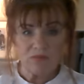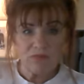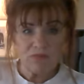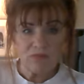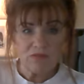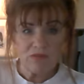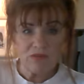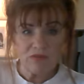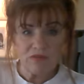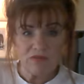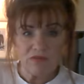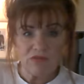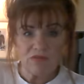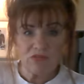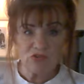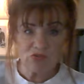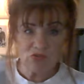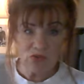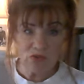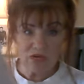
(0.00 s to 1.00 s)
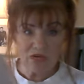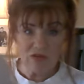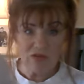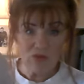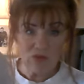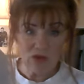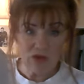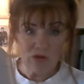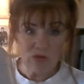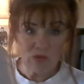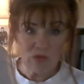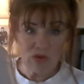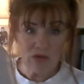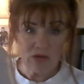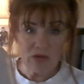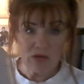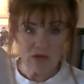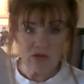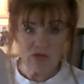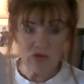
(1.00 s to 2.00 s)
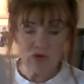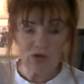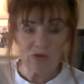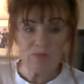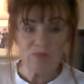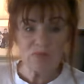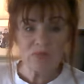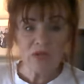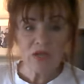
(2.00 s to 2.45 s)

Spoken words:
See, 720, so I don't want to undo it.